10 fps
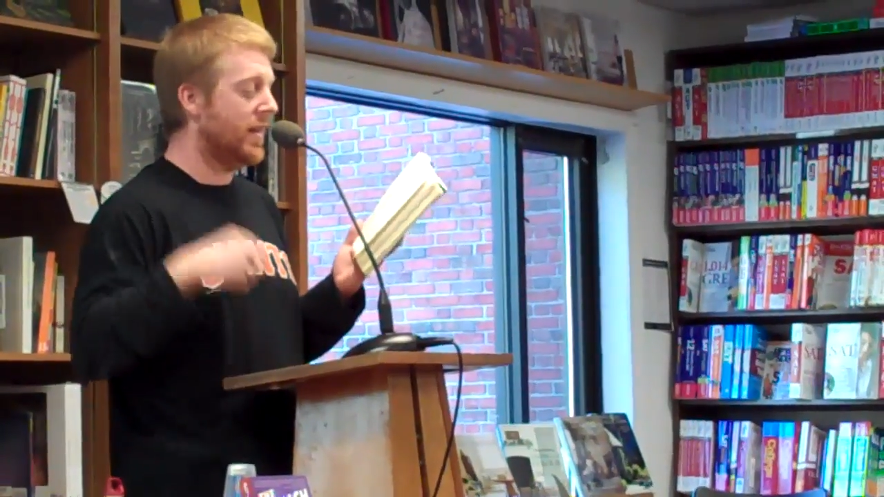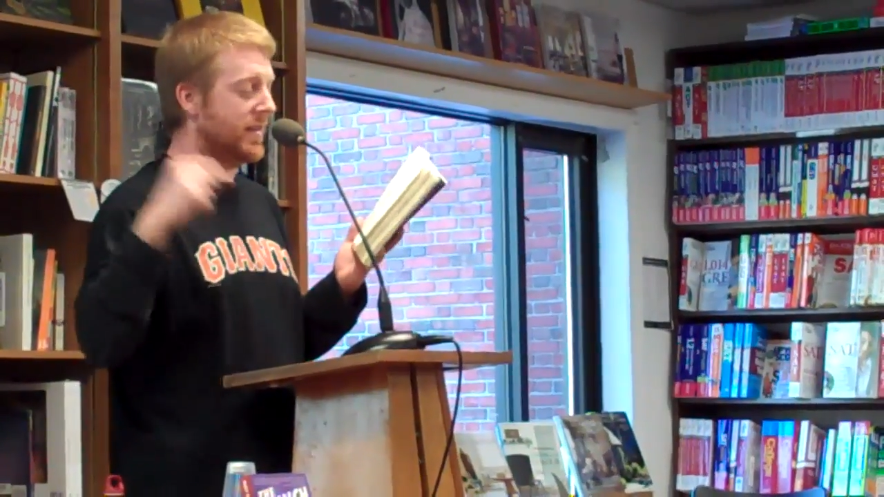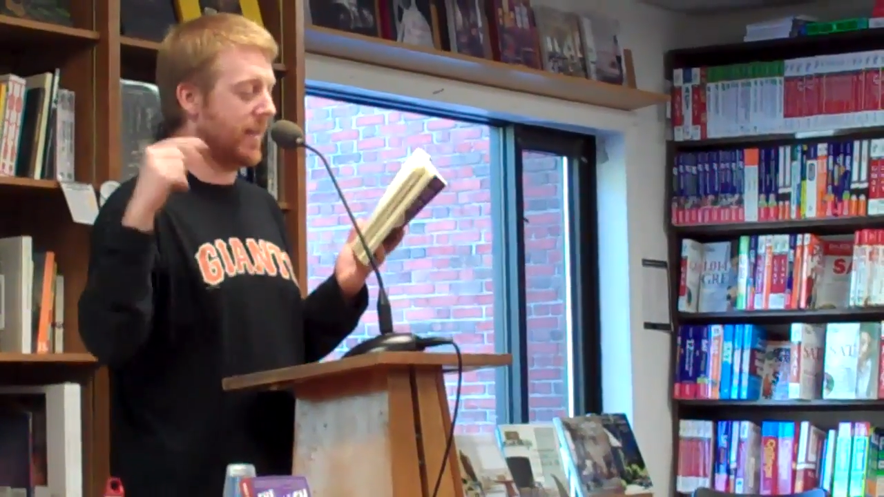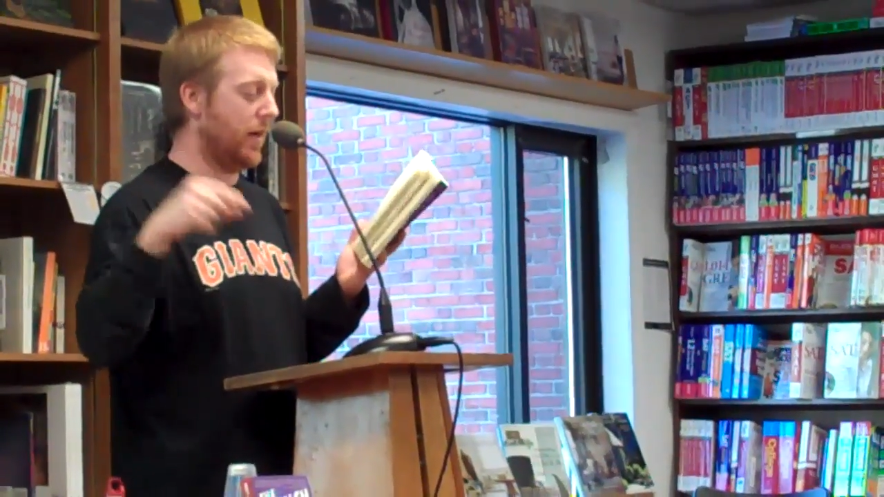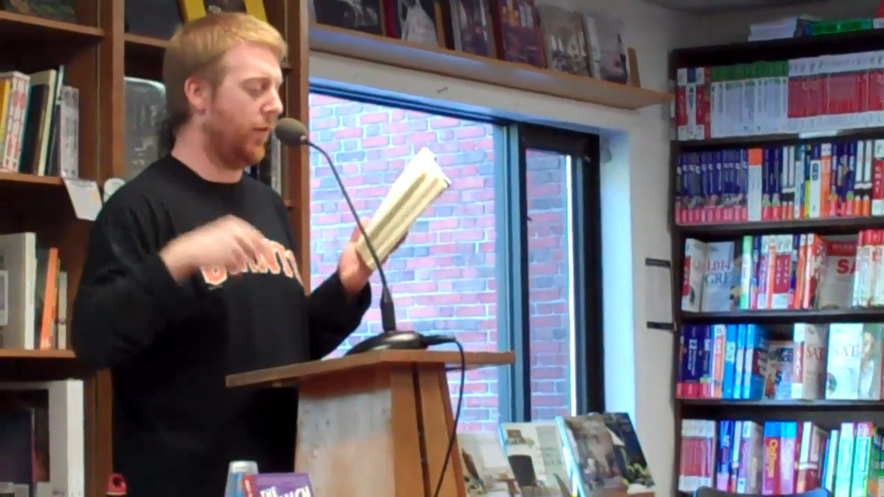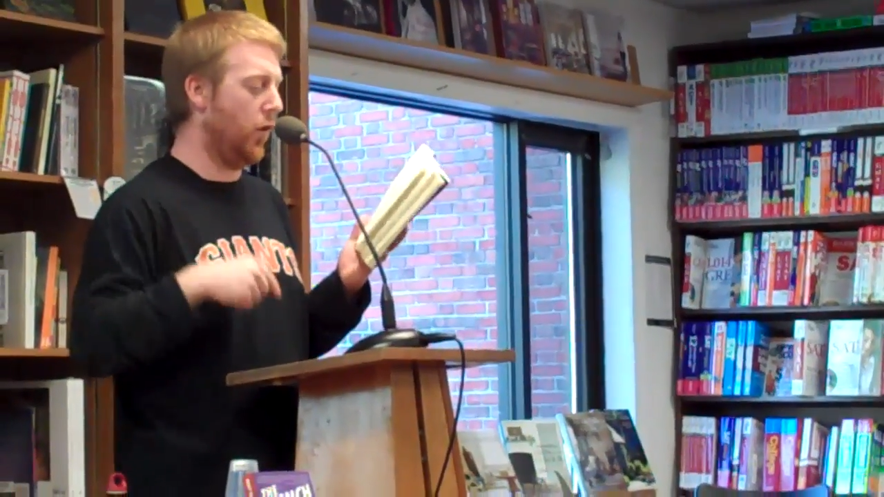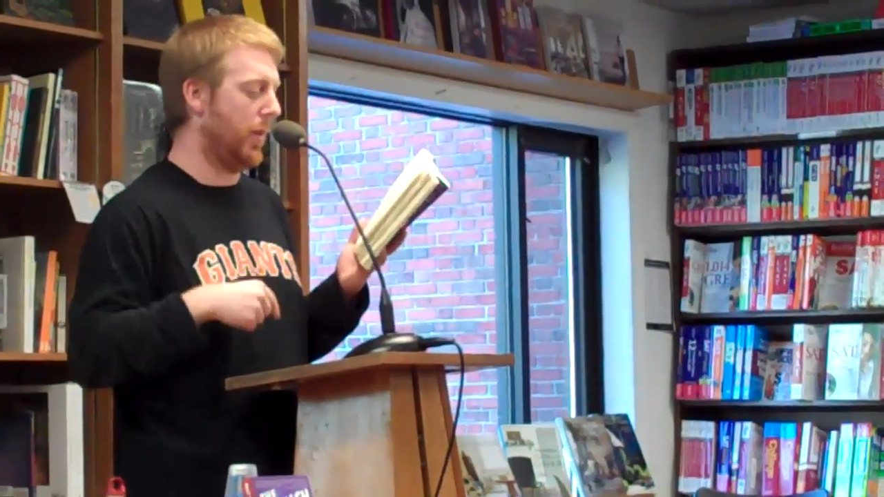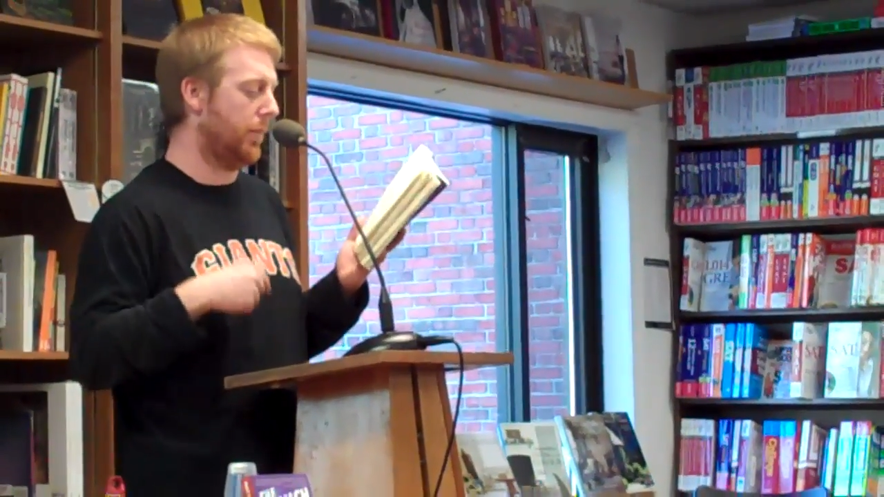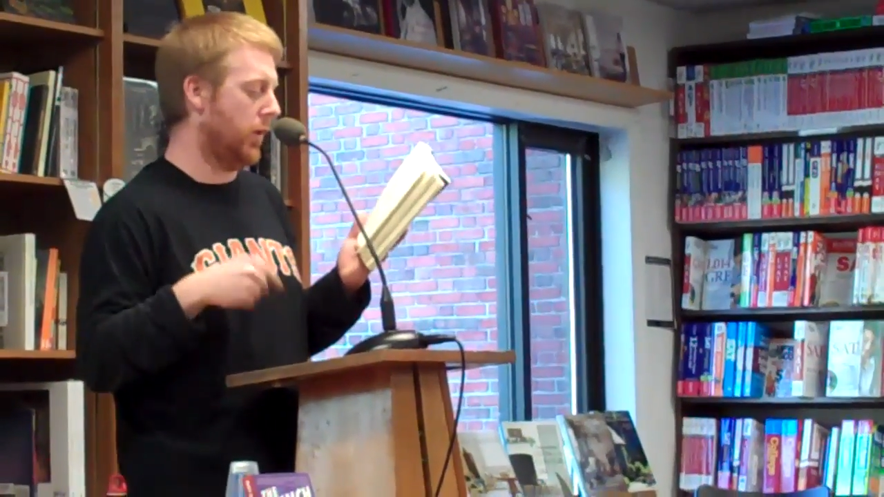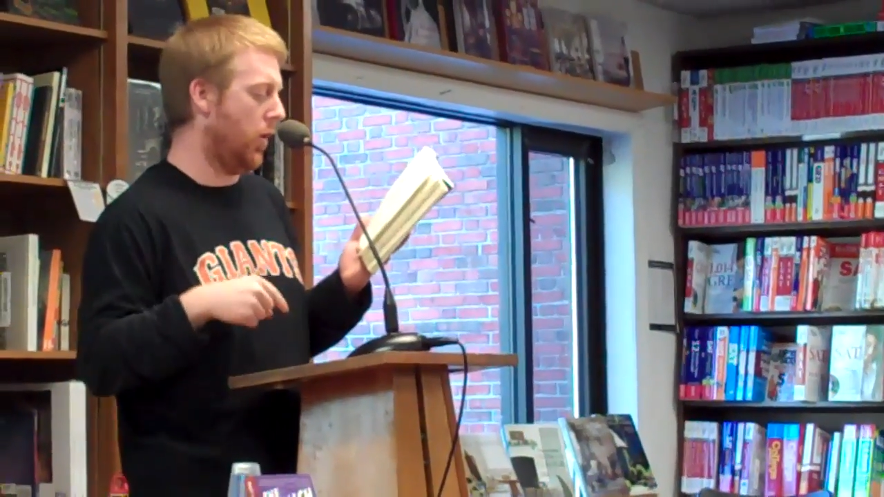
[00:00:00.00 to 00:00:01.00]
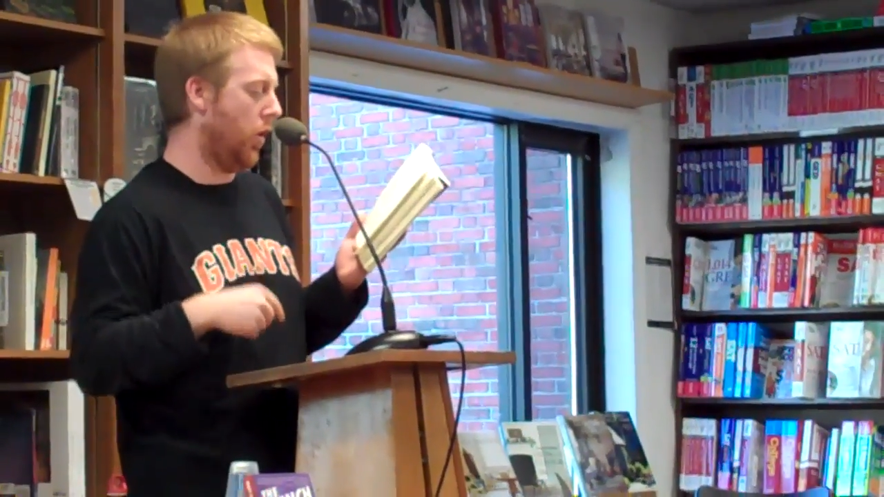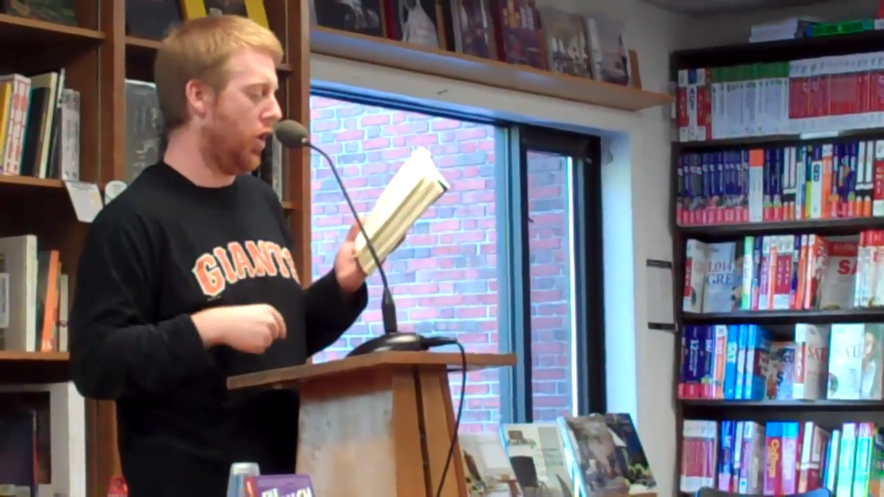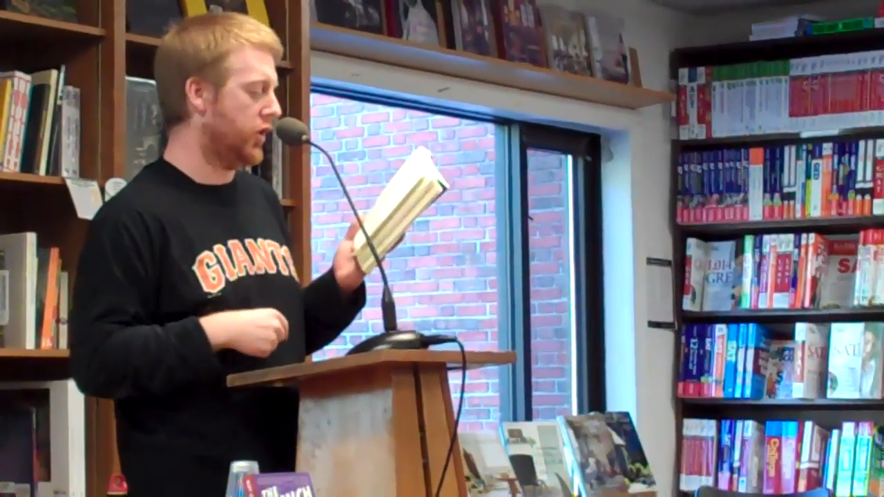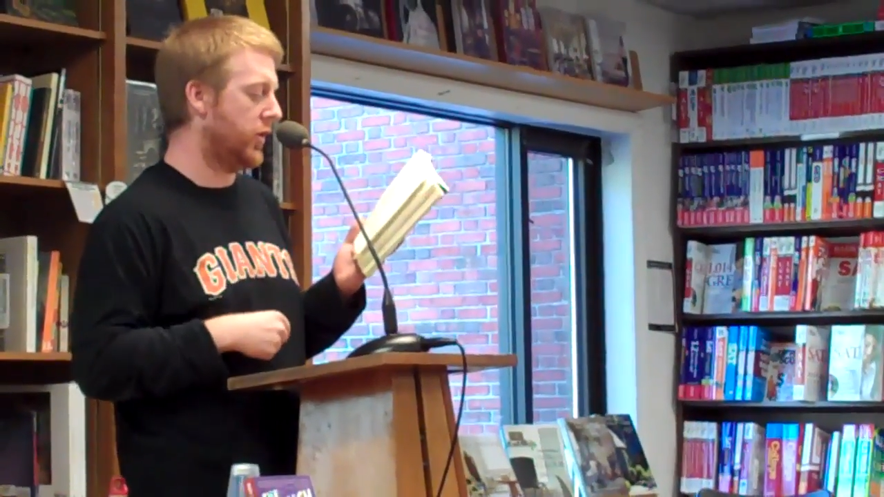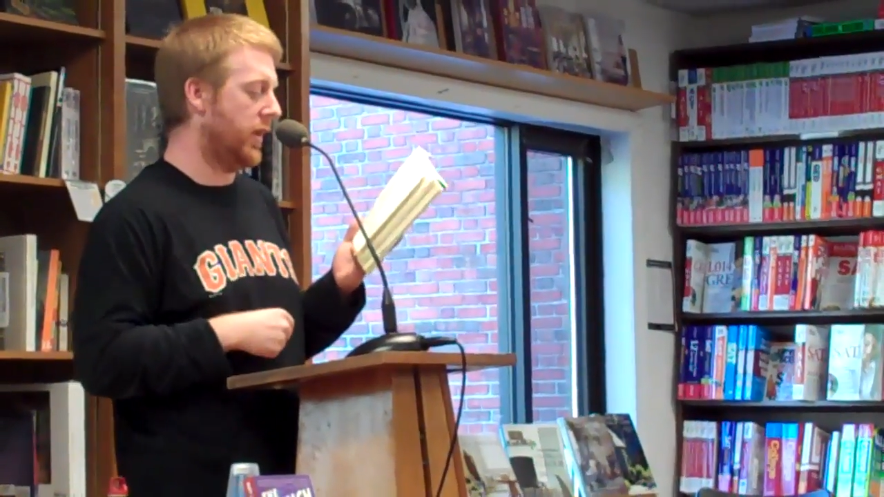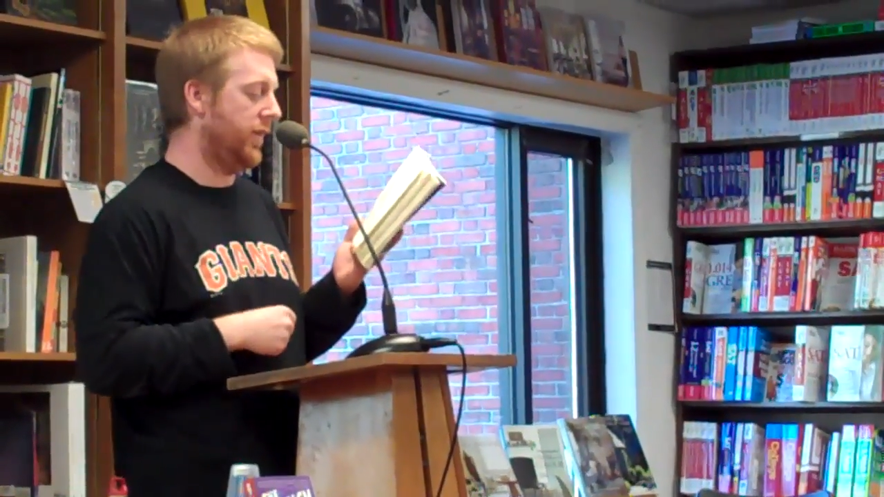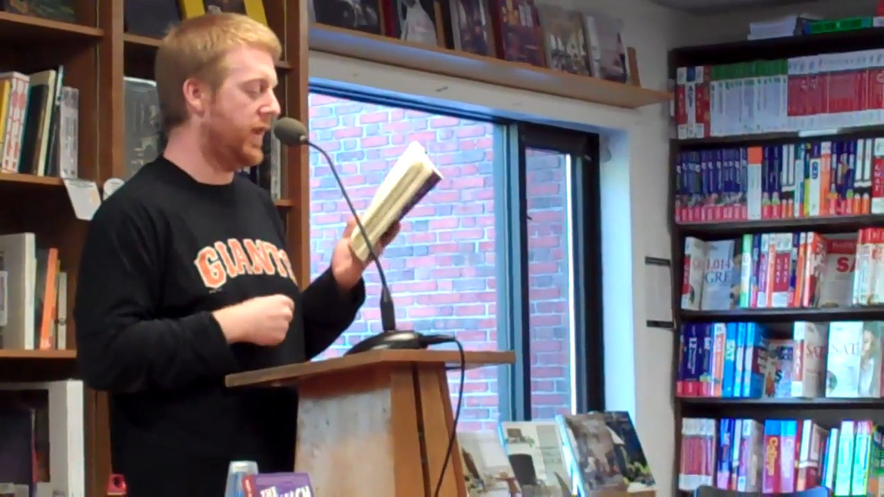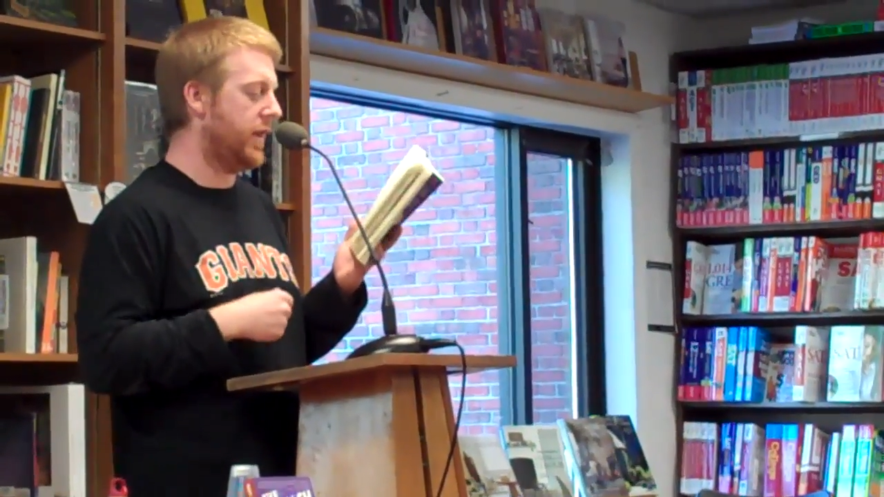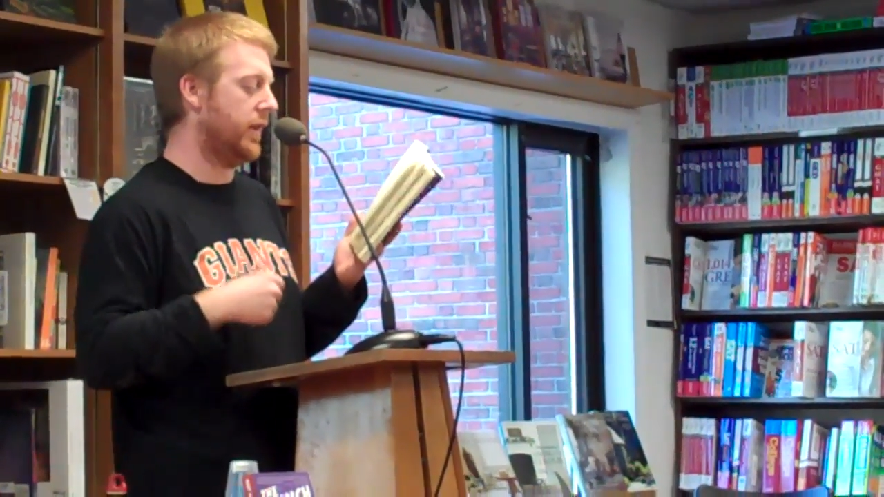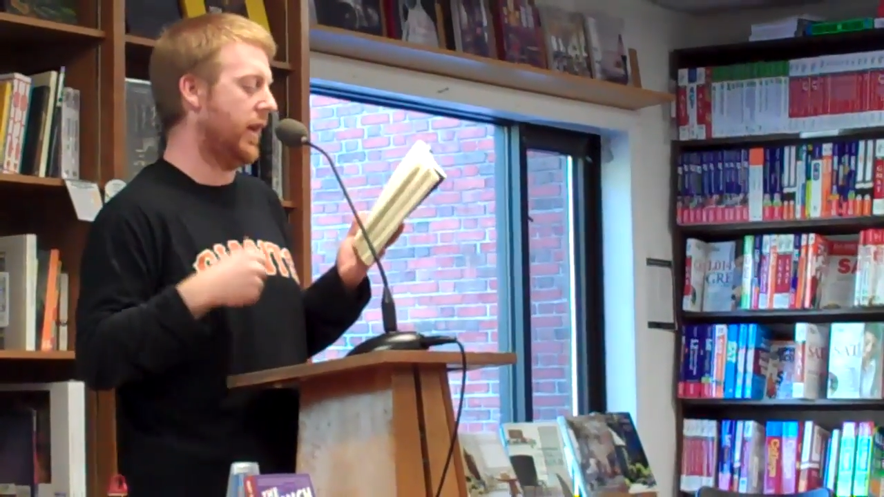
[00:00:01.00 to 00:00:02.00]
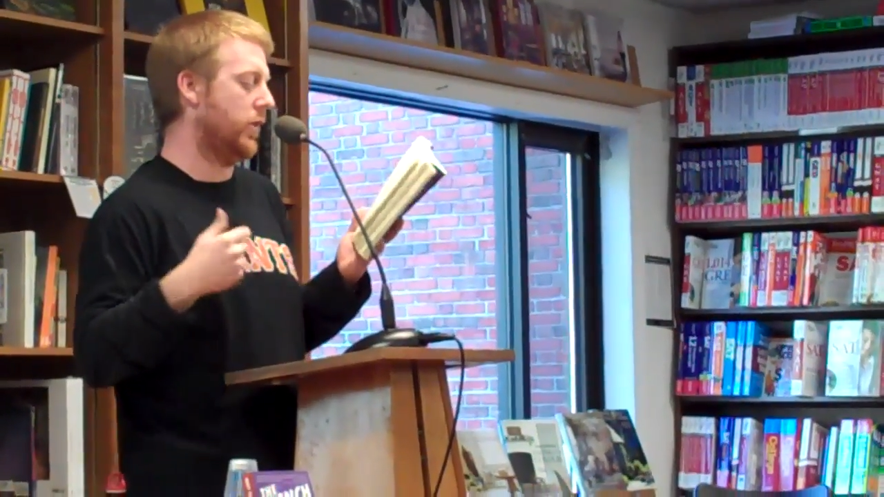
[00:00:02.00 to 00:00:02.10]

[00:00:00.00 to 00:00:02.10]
xenophobic blowhards who conveniently